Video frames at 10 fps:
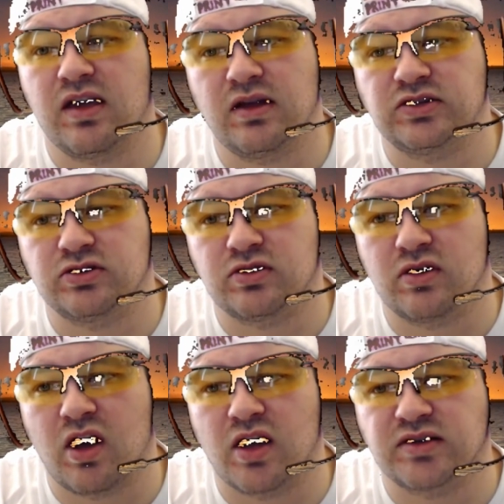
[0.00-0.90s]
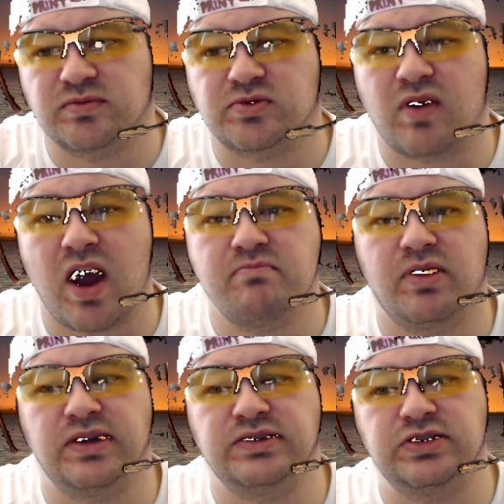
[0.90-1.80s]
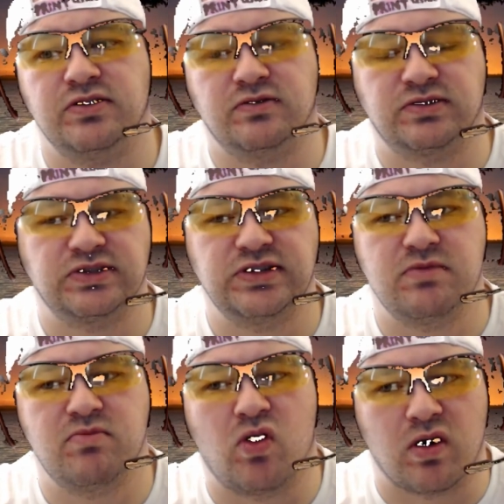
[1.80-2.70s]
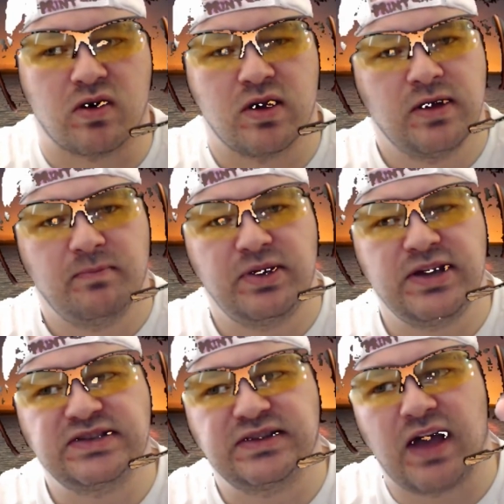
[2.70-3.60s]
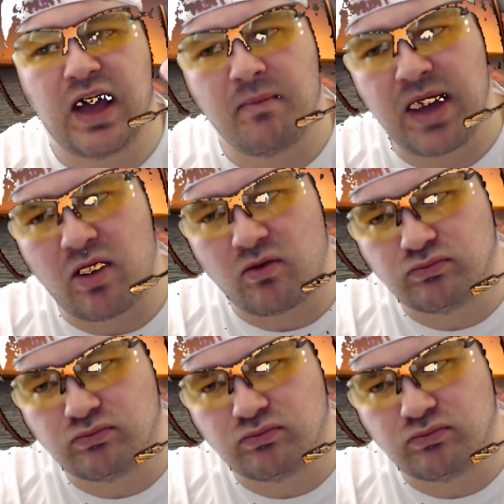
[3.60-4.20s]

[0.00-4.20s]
your subscribe button too to see more. Peace. I'm out.